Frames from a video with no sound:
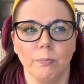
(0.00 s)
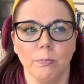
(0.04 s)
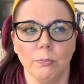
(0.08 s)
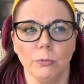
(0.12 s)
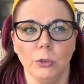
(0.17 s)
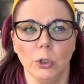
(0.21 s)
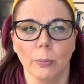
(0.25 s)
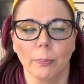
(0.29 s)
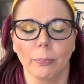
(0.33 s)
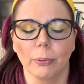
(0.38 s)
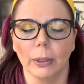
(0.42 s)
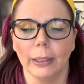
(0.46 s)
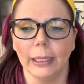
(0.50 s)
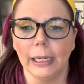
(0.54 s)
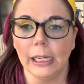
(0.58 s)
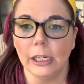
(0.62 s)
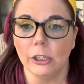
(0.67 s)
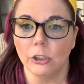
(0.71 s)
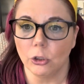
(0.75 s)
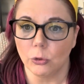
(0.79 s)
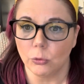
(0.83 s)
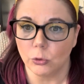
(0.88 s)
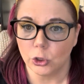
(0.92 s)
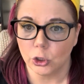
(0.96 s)
you're
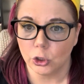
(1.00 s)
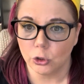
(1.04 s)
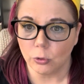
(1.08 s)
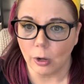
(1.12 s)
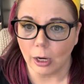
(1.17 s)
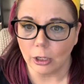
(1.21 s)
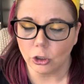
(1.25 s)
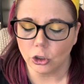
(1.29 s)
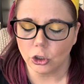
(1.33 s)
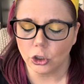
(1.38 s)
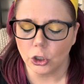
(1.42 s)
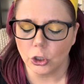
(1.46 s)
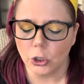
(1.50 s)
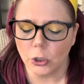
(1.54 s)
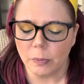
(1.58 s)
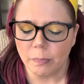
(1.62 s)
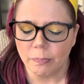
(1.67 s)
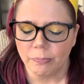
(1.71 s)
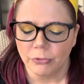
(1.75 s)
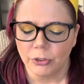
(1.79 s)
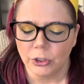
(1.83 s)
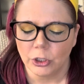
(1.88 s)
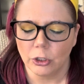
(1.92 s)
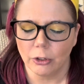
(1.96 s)
bringing new structure.
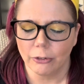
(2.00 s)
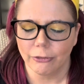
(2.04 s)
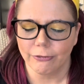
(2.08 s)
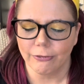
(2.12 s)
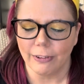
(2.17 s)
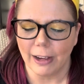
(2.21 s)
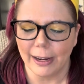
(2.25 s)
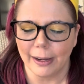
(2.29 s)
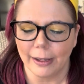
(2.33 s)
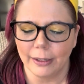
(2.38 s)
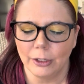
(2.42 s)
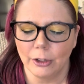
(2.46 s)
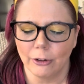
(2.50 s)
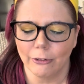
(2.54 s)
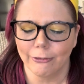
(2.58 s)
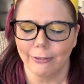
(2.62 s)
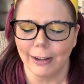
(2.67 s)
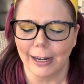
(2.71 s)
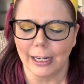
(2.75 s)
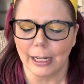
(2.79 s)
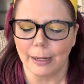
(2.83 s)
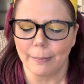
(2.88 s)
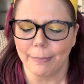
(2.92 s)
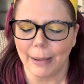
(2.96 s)
You're fi you're
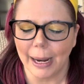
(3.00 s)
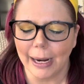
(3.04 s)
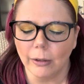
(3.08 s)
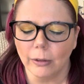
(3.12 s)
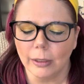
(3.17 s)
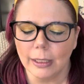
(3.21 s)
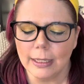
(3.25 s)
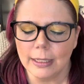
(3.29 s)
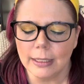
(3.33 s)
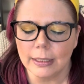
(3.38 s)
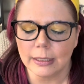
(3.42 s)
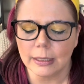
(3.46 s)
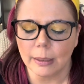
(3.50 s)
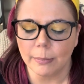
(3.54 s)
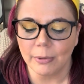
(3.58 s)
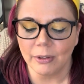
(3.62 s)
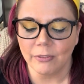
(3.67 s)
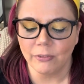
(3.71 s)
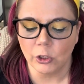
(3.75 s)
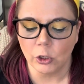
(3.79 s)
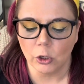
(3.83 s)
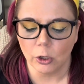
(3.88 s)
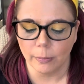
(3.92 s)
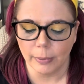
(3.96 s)
finding balance. Some
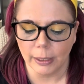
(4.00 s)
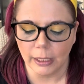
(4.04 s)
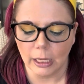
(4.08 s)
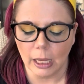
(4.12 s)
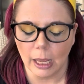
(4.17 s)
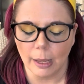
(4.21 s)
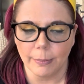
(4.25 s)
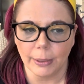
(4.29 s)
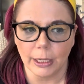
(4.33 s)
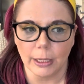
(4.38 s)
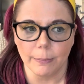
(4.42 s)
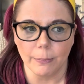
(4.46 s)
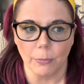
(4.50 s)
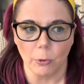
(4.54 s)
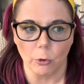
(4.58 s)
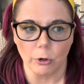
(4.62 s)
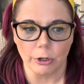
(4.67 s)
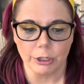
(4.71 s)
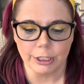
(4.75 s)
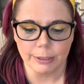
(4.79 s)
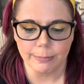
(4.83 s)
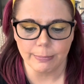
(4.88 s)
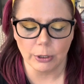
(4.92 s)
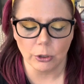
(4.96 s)
of you are becoming more
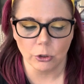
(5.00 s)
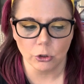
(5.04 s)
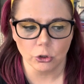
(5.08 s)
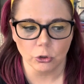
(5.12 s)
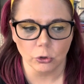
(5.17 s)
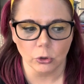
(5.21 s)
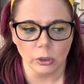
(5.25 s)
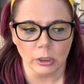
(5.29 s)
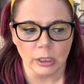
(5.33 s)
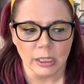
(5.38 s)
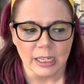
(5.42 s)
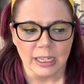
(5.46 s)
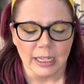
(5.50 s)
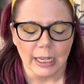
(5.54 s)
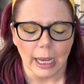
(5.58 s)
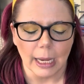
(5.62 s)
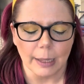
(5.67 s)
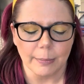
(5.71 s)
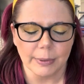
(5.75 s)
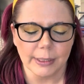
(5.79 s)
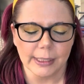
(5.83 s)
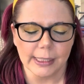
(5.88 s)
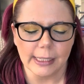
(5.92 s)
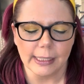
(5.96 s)
spiritual.
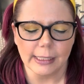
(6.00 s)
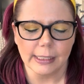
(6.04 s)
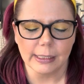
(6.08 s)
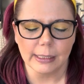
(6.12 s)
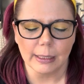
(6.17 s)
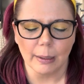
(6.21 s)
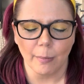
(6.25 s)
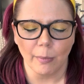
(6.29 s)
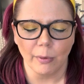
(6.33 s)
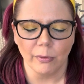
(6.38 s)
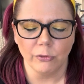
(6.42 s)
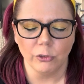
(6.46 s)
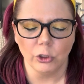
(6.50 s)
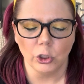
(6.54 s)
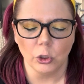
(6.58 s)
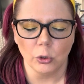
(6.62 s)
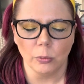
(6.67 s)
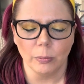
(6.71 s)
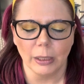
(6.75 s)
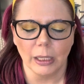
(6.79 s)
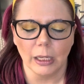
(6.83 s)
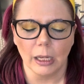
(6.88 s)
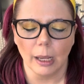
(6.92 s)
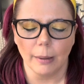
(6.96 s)
I'm seeing some of you
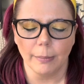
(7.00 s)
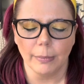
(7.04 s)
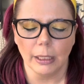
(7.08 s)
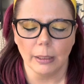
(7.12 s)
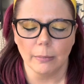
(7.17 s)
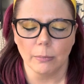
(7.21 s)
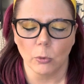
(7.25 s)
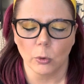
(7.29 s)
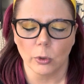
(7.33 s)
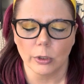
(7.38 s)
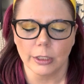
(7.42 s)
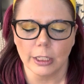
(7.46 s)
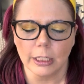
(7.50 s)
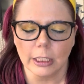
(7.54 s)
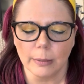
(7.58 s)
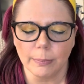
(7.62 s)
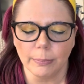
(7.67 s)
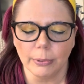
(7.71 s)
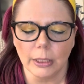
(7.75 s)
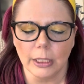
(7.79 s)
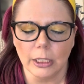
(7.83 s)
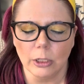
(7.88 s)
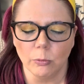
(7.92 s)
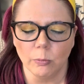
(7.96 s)
becoming more
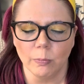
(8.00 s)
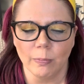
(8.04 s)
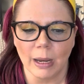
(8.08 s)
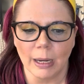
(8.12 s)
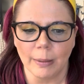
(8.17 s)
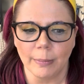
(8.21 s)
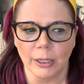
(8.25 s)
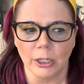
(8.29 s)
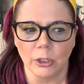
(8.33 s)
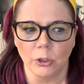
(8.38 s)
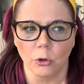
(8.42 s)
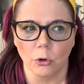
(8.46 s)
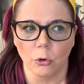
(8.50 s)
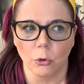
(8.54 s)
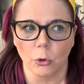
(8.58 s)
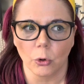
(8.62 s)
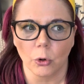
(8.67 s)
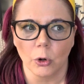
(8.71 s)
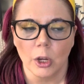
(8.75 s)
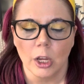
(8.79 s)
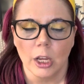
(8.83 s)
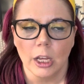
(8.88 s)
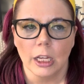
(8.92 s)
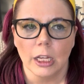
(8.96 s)
disciplined. Maybe
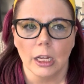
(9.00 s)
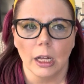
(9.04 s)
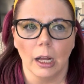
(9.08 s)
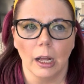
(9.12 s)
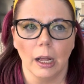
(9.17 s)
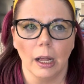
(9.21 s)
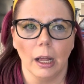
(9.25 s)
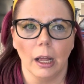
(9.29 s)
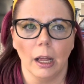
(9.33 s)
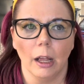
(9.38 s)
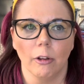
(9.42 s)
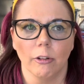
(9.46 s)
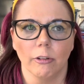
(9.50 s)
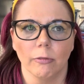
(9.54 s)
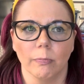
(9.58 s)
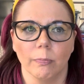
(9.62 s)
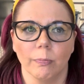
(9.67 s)
you're uh,